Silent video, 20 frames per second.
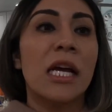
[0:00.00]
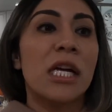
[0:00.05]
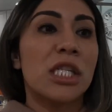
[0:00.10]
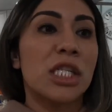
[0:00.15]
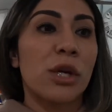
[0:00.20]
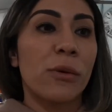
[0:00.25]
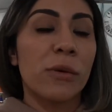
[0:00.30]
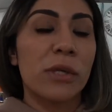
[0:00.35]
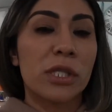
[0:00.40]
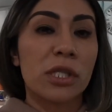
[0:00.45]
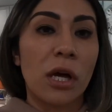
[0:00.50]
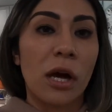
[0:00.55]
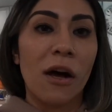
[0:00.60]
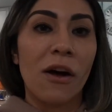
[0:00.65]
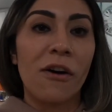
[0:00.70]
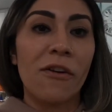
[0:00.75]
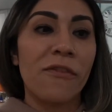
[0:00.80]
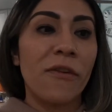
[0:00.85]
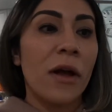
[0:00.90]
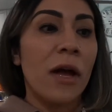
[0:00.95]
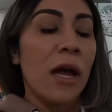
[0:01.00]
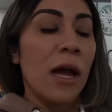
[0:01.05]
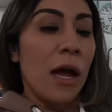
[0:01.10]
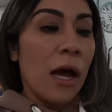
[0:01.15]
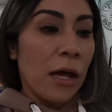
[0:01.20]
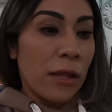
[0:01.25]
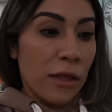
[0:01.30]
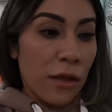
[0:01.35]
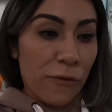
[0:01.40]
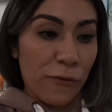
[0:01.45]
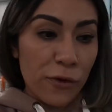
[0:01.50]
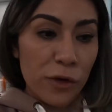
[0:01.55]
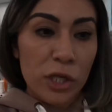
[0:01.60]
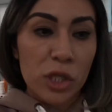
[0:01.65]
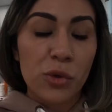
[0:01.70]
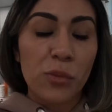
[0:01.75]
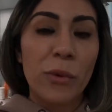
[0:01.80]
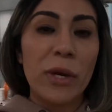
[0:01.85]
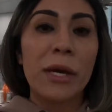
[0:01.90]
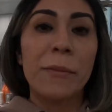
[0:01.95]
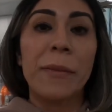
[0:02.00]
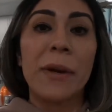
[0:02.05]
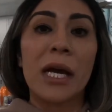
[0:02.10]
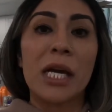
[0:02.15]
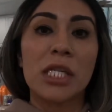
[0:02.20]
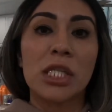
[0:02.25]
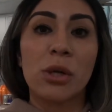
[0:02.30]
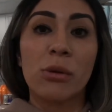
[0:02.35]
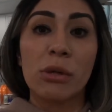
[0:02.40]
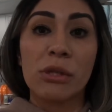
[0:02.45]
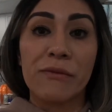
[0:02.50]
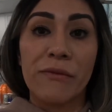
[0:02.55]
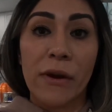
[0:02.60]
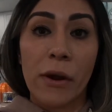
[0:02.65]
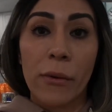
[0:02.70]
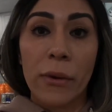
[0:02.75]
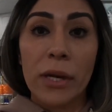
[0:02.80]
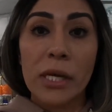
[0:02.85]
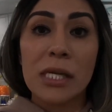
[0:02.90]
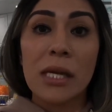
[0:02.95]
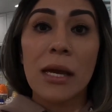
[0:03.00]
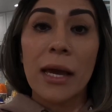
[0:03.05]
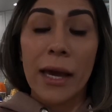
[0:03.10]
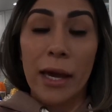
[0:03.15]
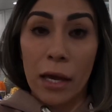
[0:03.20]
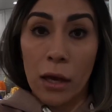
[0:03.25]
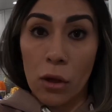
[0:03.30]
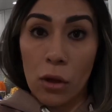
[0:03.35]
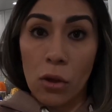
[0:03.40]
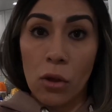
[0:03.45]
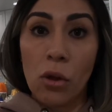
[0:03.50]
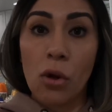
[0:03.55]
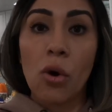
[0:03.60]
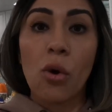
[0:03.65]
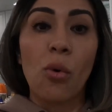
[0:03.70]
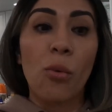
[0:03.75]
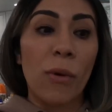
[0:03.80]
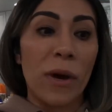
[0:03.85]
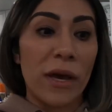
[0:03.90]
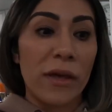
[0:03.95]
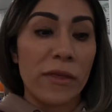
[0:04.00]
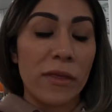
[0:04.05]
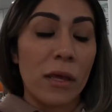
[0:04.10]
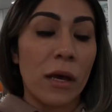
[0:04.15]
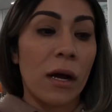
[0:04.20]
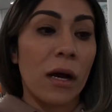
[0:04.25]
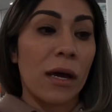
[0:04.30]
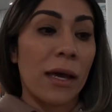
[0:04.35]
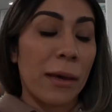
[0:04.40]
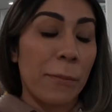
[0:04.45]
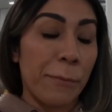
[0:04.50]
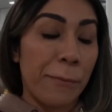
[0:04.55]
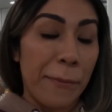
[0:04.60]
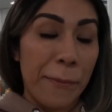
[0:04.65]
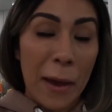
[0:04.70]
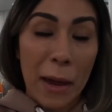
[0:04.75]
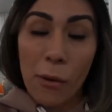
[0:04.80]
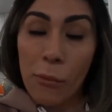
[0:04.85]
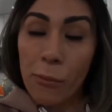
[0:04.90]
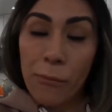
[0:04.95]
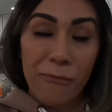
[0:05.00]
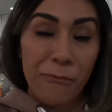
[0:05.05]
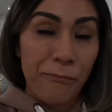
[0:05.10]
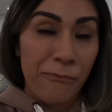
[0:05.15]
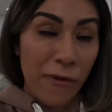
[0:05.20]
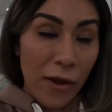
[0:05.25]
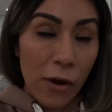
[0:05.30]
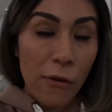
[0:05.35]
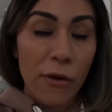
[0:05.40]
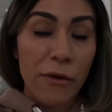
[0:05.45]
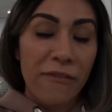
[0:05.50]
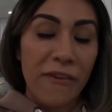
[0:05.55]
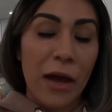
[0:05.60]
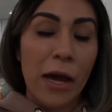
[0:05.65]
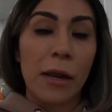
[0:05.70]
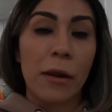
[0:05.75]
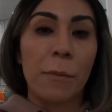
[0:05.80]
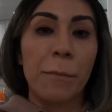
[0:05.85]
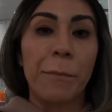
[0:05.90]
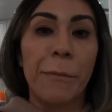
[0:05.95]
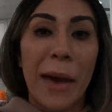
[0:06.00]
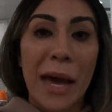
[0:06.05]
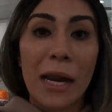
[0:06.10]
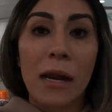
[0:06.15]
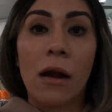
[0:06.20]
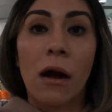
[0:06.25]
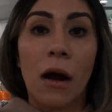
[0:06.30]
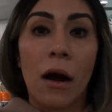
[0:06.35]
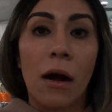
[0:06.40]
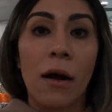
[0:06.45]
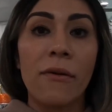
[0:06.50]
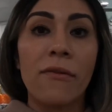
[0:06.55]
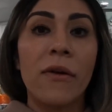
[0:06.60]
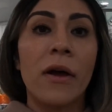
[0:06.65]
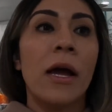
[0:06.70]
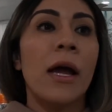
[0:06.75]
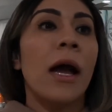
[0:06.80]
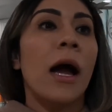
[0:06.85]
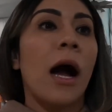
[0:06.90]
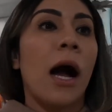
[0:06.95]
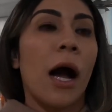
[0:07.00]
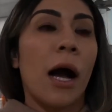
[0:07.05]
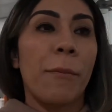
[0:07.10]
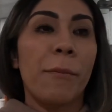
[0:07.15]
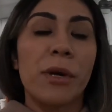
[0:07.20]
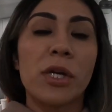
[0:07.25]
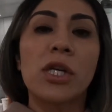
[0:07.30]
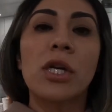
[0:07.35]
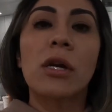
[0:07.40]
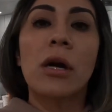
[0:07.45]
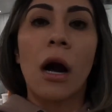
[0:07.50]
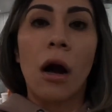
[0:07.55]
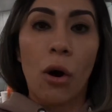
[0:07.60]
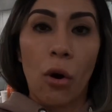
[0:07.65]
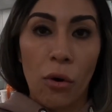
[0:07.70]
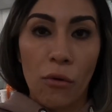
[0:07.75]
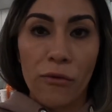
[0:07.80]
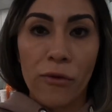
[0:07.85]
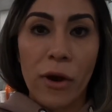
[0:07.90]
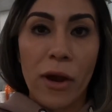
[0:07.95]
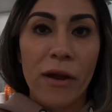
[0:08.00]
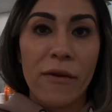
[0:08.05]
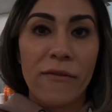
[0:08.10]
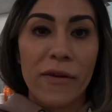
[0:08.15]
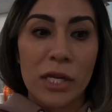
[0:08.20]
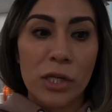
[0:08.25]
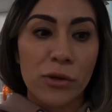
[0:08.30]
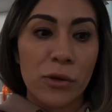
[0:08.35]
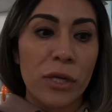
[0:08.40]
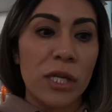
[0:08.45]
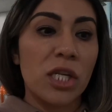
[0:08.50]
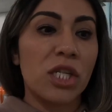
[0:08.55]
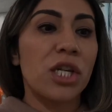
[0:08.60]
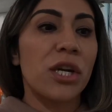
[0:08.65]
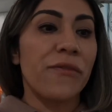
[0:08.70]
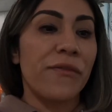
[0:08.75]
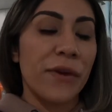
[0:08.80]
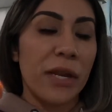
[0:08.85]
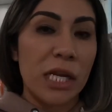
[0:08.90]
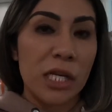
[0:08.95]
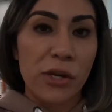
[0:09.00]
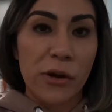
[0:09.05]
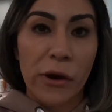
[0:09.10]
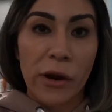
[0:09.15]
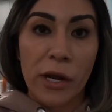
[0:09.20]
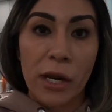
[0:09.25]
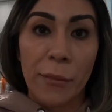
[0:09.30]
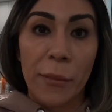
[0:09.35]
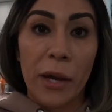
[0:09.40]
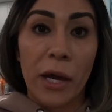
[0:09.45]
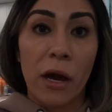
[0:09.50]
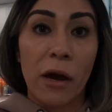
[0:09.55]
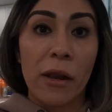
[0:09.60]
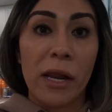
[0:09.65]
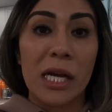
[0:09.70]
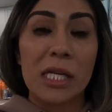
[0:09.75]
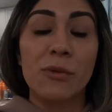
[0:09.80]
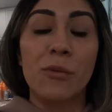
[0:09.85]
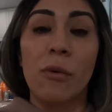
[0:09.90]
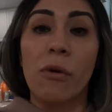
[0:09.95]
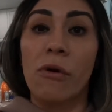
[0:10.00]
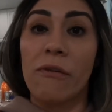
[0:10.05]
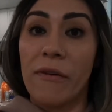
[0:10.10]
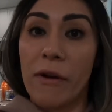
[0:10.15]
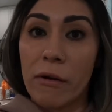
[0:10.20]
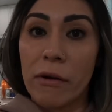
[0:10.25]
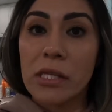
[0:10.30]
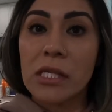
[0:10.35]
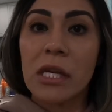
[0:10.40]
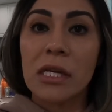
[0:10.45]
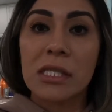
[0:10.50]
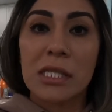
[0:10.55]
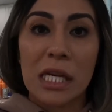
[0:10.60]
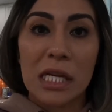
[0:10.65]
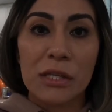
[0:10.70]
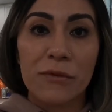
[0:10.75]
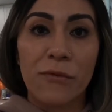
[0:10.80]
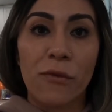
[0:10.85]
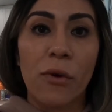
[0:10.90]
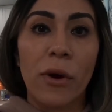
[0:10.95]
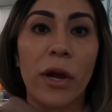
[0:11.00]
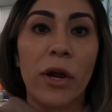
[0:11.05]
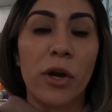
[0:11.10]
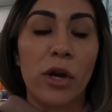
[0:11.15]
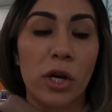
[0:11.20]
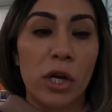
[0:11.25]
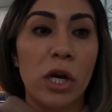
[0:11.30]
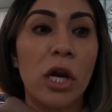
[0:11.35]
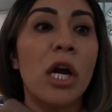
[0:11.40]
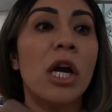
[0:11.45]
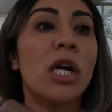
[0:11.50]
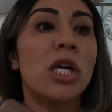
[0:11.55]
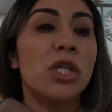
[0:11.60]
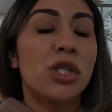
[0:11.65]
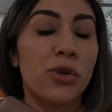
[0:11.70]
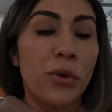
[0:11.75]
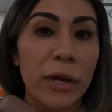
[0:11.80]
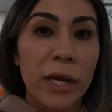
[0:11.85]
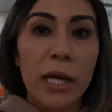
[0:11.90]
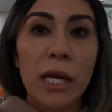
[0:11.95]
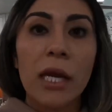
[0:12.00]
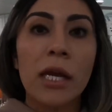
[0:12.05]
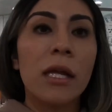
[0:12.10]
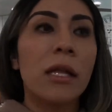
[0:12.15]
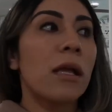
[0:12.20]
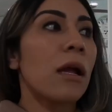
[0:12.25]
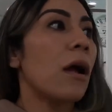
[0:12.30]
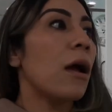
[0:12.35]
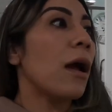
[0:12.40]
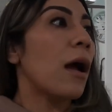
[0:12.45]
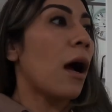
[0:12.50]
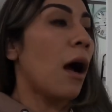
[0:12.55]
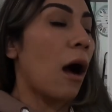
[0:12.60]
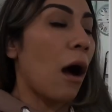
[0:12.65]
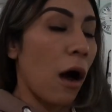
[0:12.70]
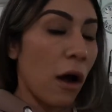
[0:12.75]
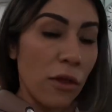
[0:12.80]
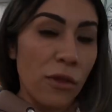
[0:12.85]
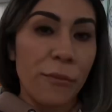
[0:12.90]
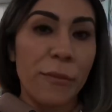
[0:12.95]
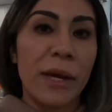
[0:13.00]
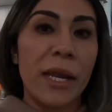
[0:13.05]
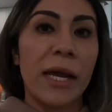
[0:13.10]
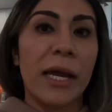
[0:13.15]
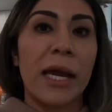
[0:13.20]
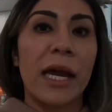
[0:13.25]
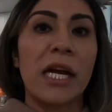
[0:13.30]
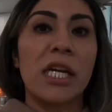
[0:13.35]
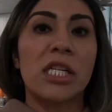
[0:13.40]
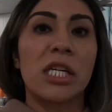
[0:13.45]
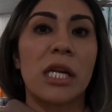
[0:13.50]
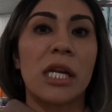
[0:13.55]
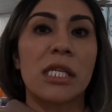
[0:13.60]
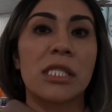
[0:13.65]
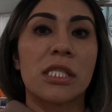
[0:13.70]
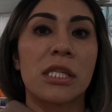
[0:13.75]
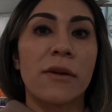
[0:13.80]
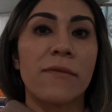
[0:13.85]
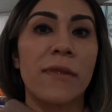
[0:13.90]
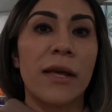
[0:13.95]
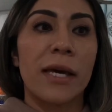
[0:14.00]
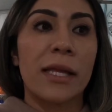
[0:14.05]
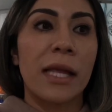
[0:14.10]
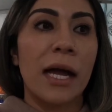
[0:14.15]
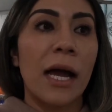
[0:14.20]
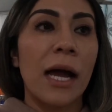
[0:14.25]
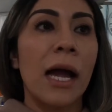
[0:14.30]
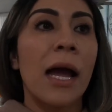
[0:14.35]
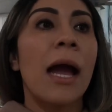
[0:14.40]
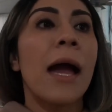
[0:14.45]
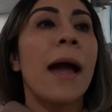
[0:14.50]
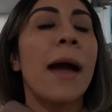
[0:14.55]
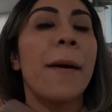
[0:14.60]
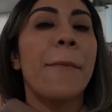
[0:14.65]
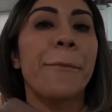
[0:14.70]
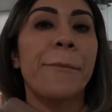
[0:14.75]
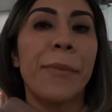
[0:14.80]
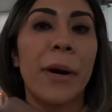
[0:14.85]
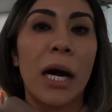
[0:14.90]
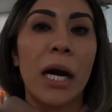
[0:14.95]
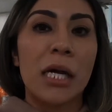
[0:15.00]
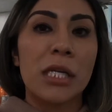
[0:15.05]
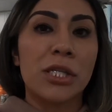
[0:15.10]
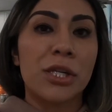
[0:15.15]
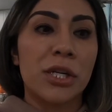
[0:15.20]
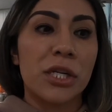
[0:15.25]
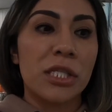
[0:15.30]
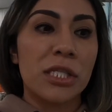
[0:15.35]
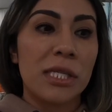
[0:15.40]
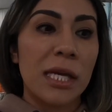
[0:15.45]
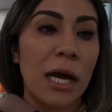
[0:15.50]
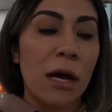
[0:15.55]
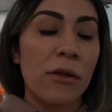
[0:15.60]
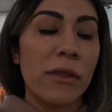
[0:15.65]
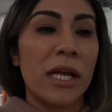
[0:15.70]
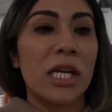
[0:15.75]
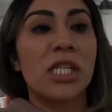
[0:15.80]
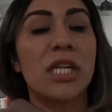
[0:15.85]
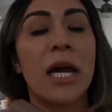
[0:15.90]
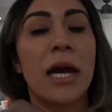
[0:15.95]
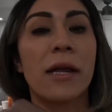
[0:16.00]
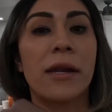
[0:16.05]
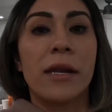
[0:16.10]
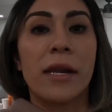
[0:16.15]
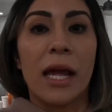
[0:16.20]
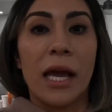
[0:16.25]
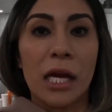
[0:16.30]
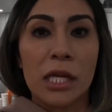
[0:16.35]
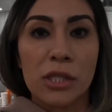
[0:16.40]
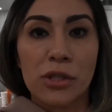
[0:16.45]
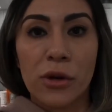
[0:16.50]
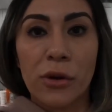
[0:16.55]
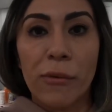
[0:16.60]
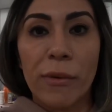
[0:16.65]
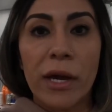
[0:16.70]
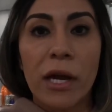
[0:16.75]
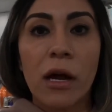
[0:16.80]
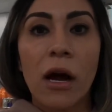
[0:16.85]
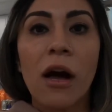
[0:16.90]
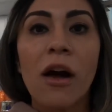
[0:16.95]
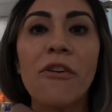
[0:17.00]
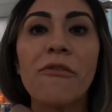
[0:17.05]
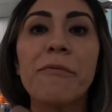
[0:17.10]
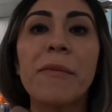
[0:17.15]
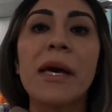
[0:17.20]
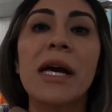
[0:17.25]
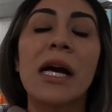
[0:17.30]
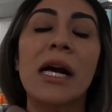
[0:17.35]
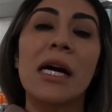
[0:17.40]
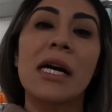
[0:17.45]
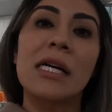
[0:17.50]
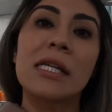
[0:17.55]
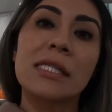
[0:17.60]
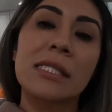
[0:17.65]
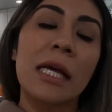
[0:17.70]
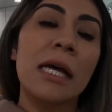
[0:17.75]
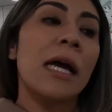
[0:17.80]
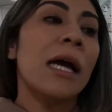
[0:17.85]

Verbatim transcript: She was off the first week because she was very ill with a very bad bad cough um, but she got over it eventually she finished her antibiotics we were very successful in her drinking all the medication and stuff like that but turns out that she had an extra week off because